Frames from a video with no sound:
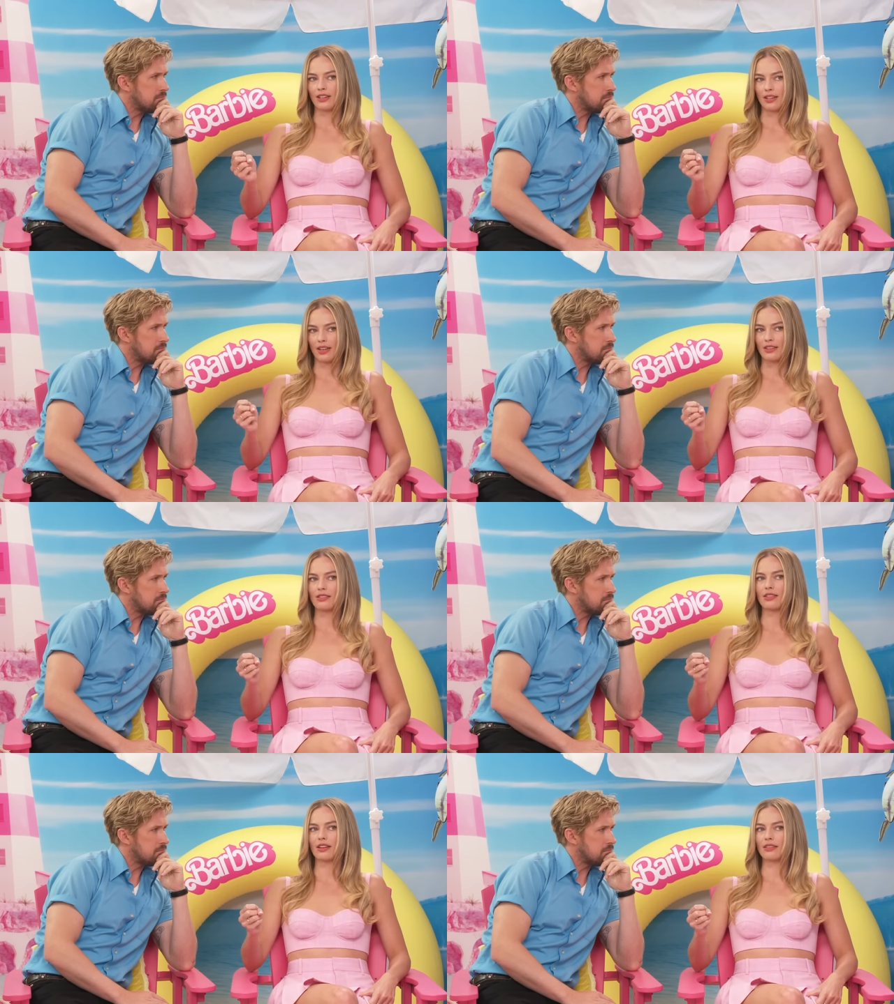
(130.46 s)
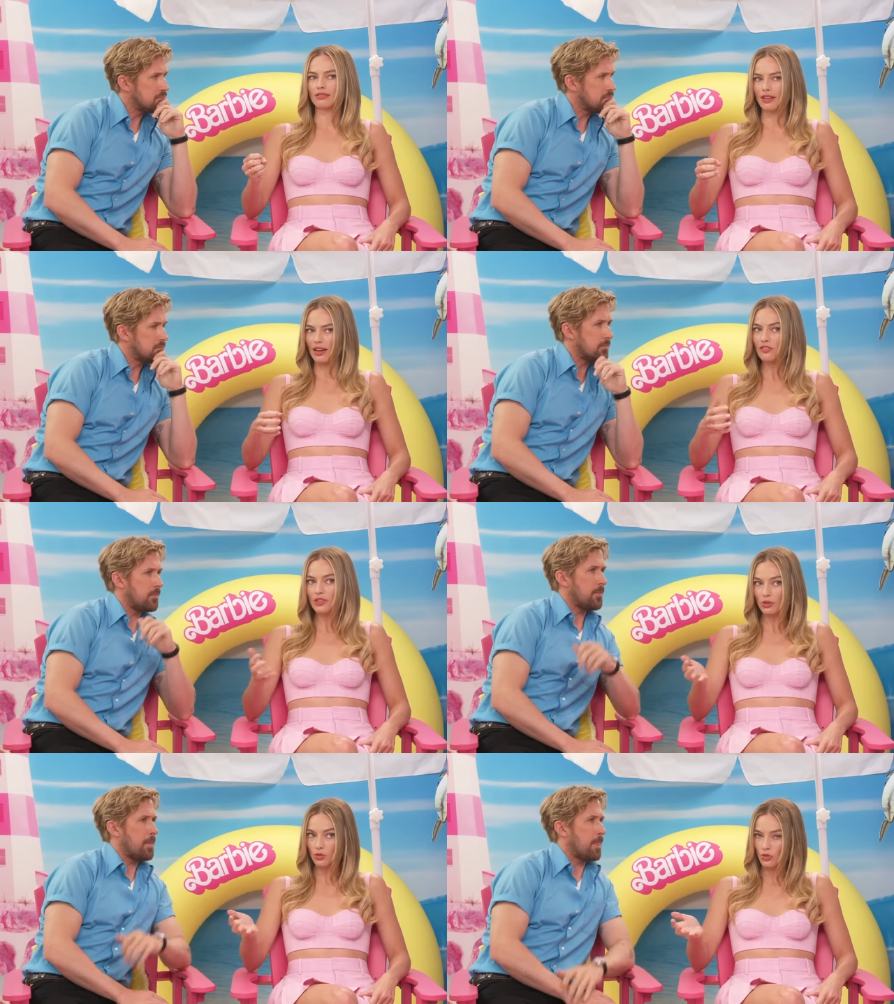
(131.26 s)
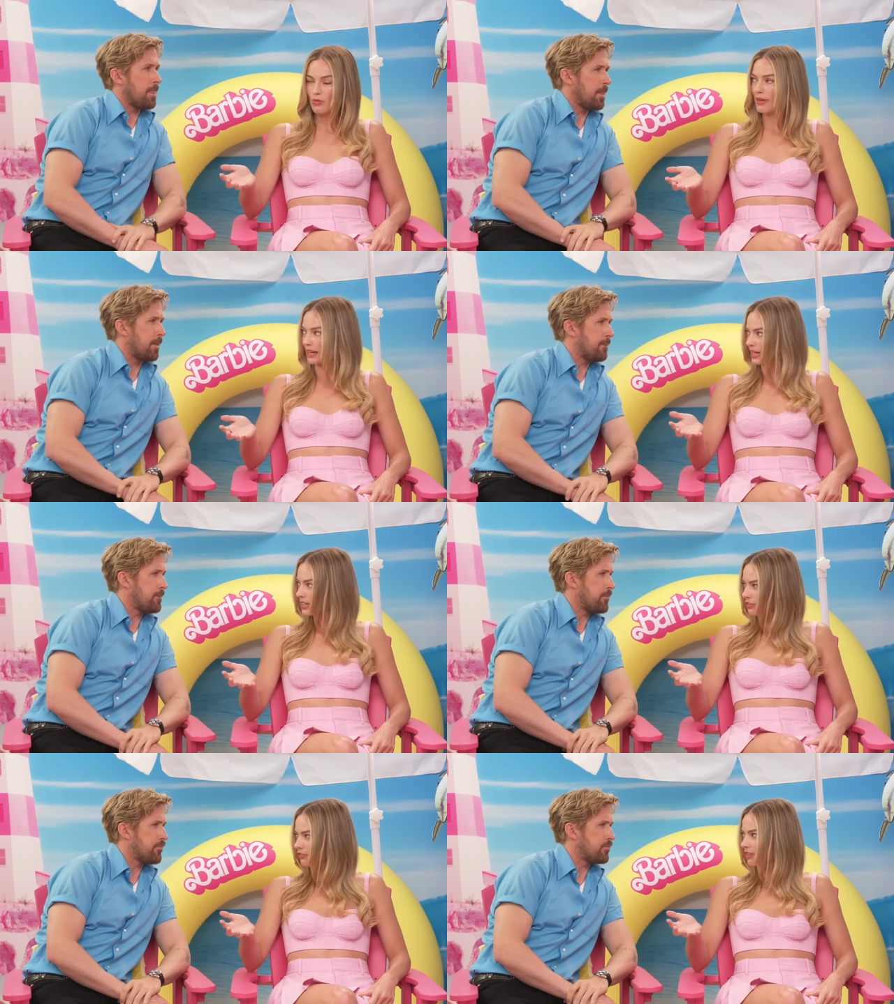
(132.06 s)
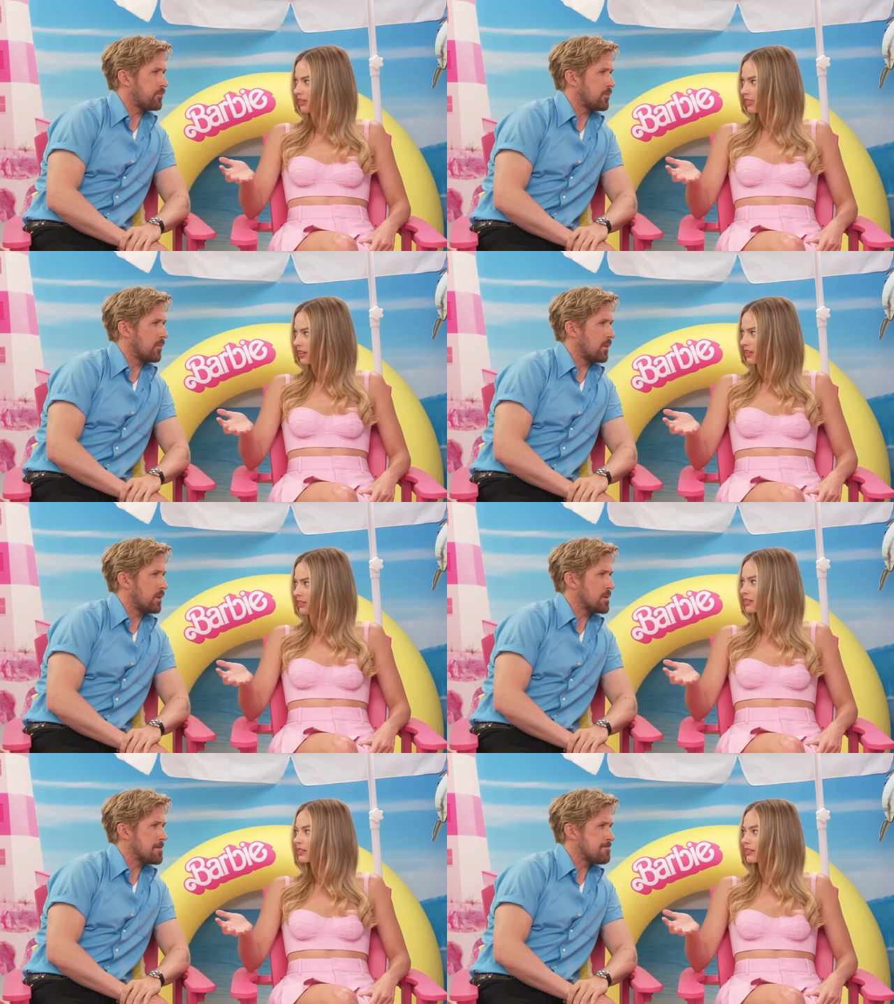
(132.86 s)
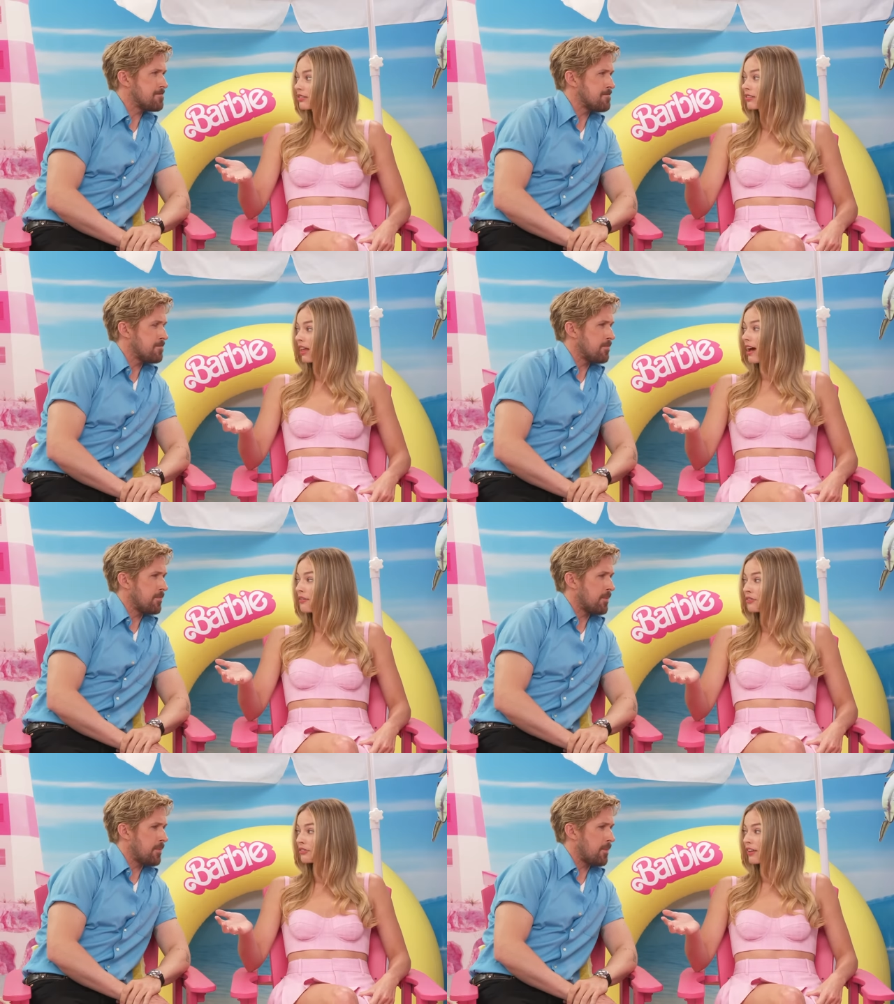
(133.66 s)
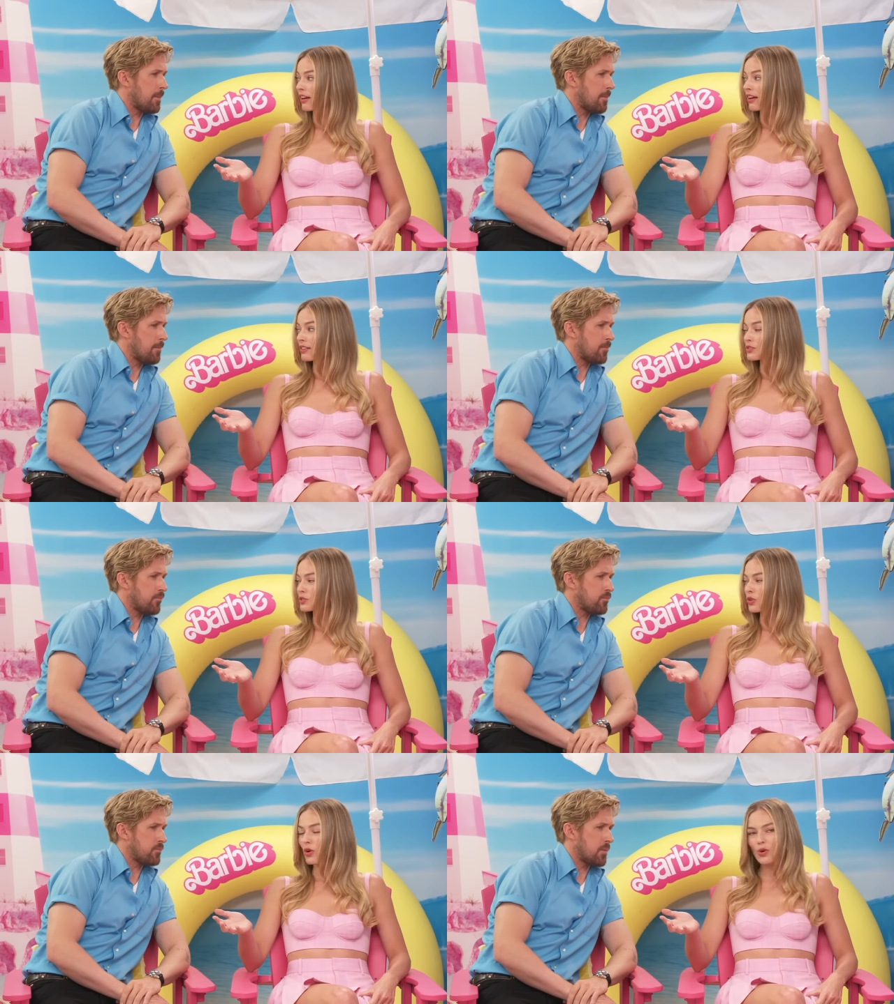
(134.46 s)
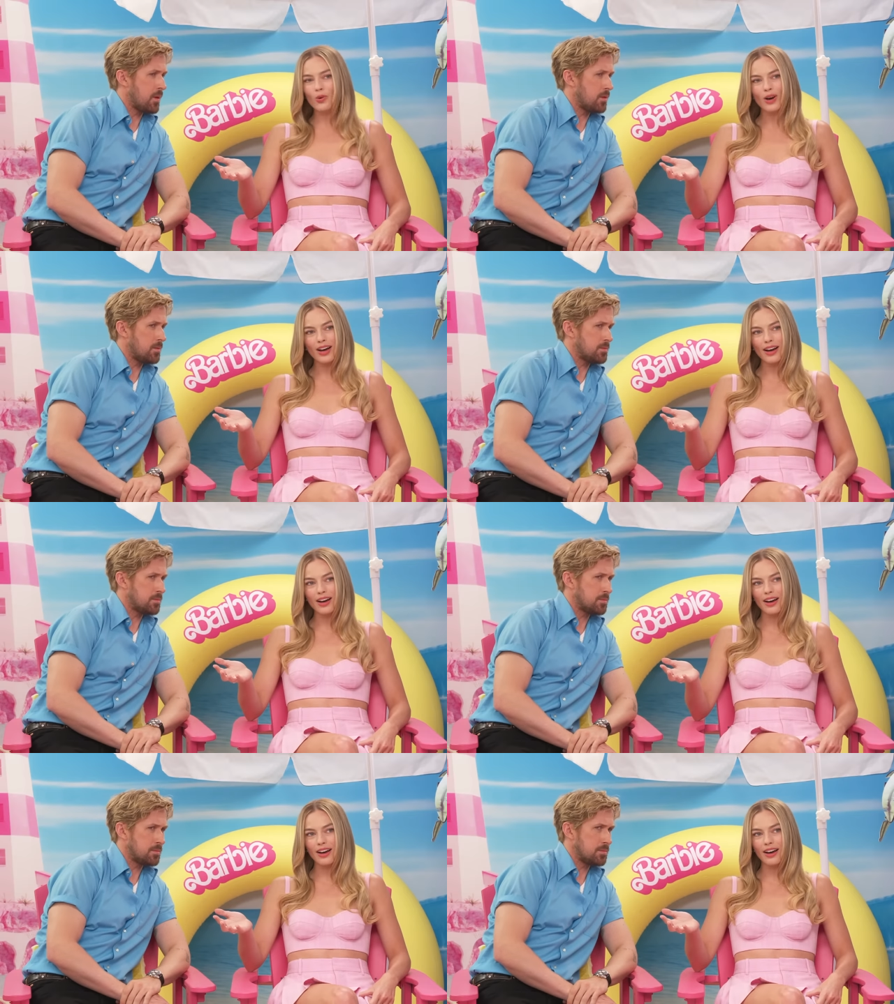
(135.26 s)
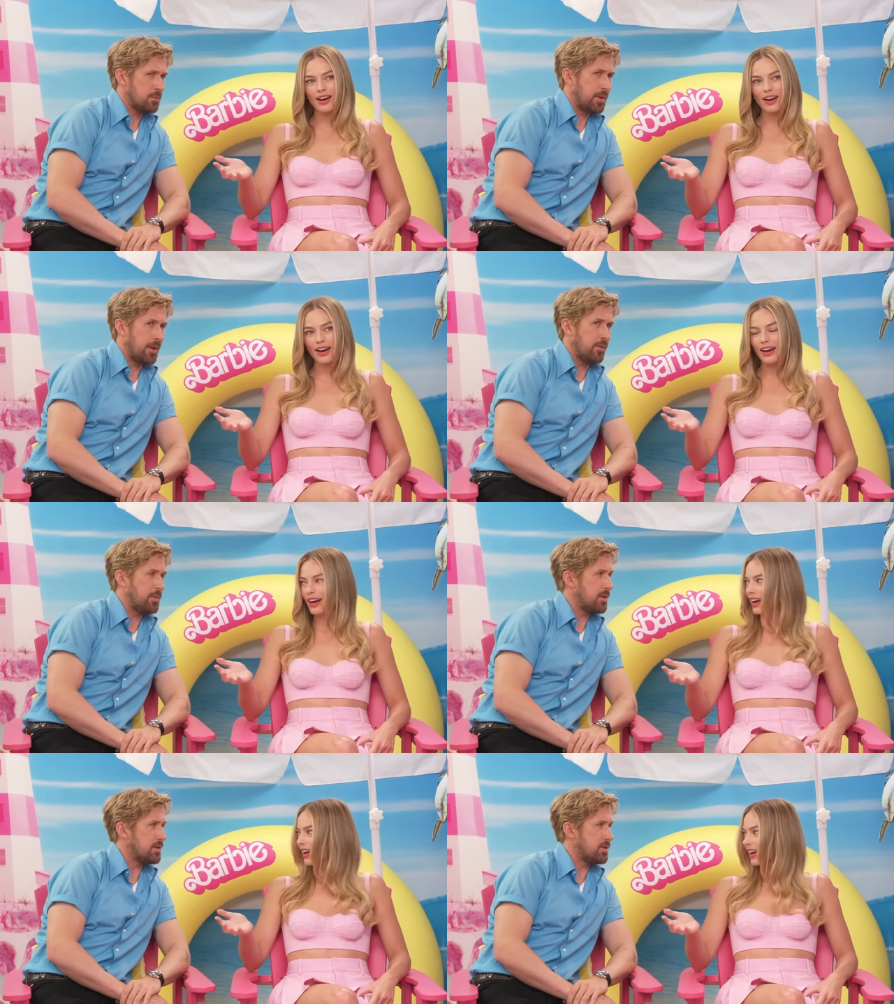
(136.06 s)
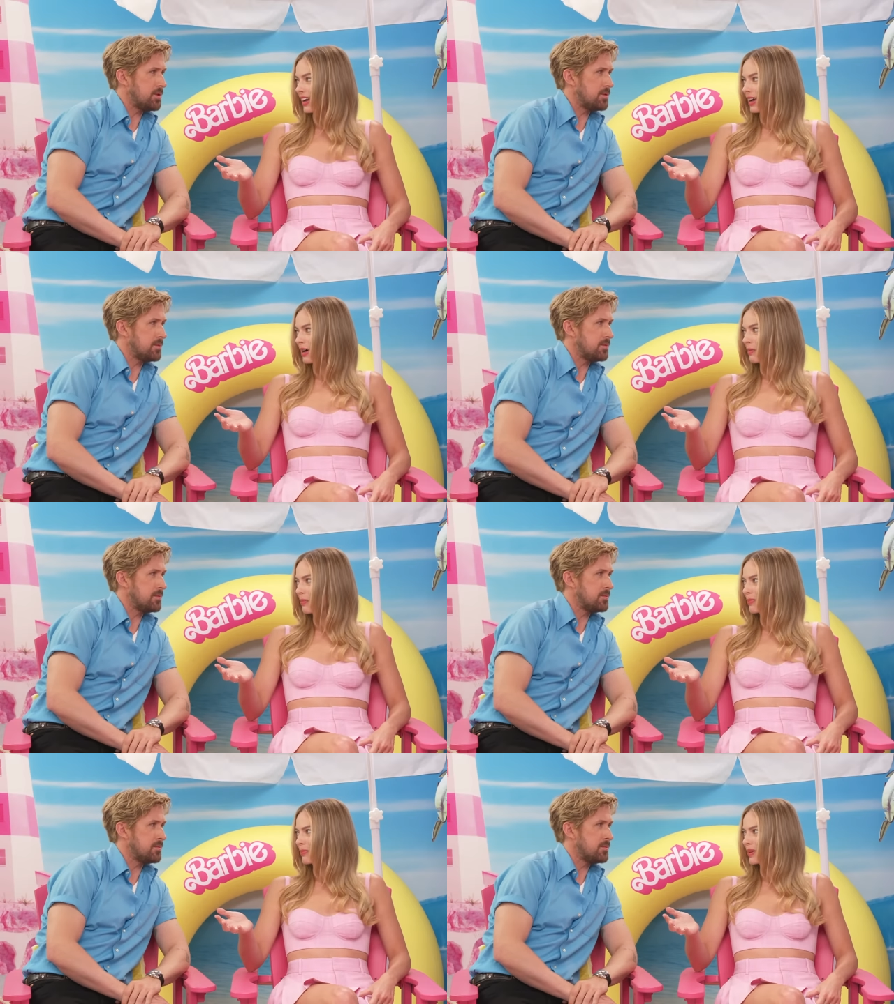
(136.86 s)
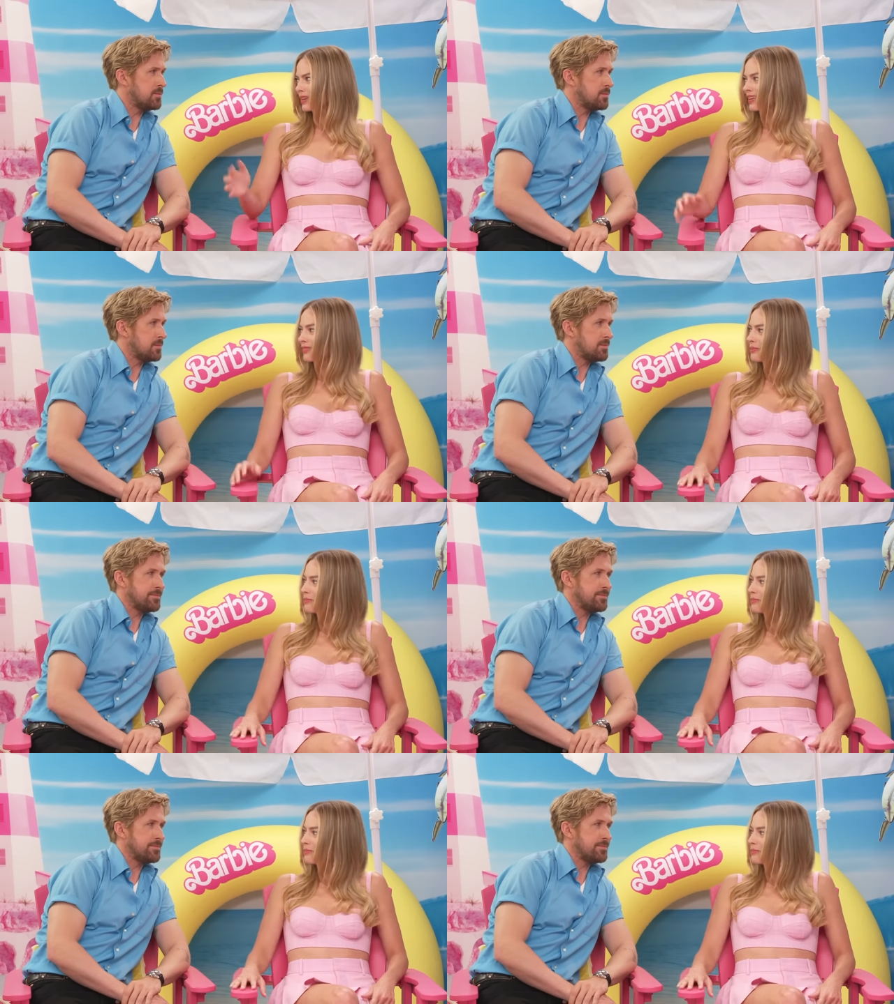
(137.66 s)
Speaker 1: has done I feel so many different things in your life. So uh,
Speaker 2: But never beach.
Speaker 1: But never